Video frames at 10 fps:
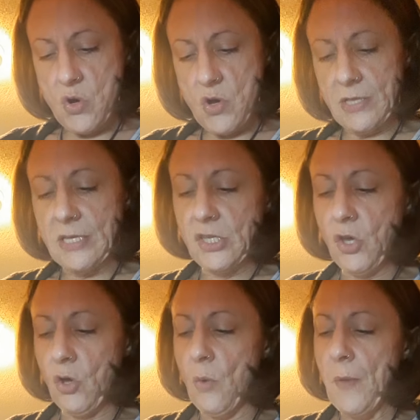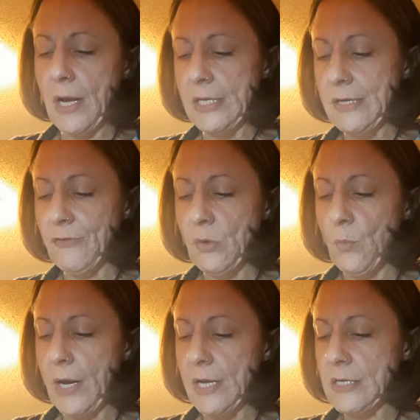all right? This could go many different
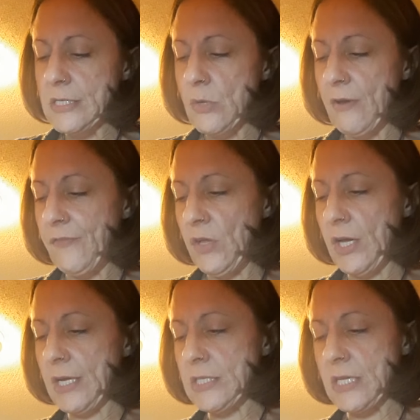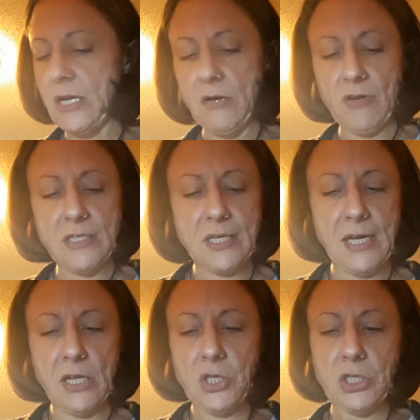ways, so I feel like it's going to
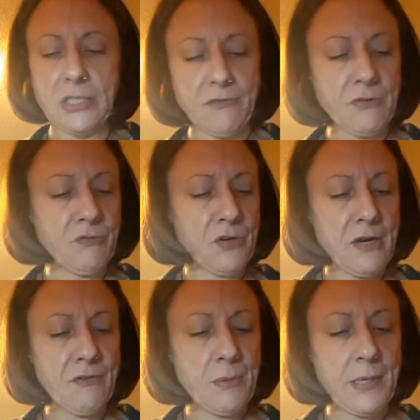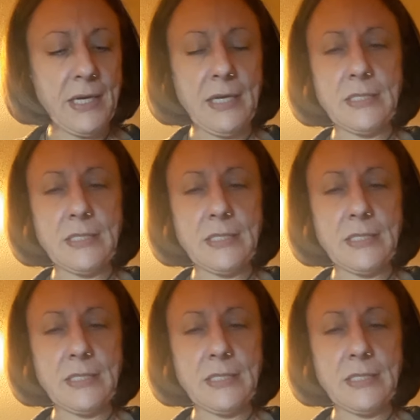resonate a little different for everybody.